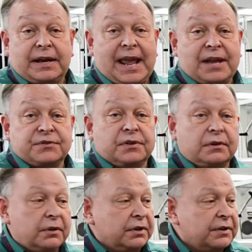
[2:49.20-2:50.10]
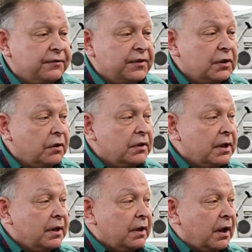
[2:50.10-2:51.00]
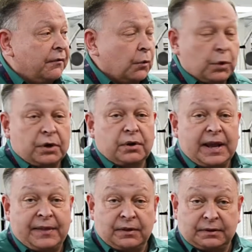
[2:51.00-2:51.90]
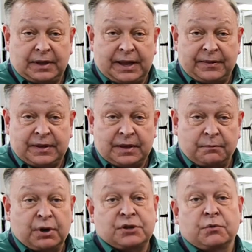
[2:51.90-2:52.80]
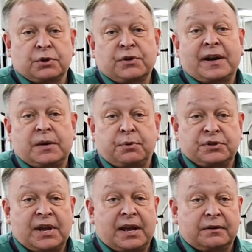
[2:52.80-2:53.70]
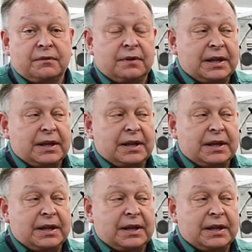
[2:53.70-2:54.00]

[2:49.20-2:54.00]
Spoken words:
right? It has the look and feel of the work and the impression we're trying to present.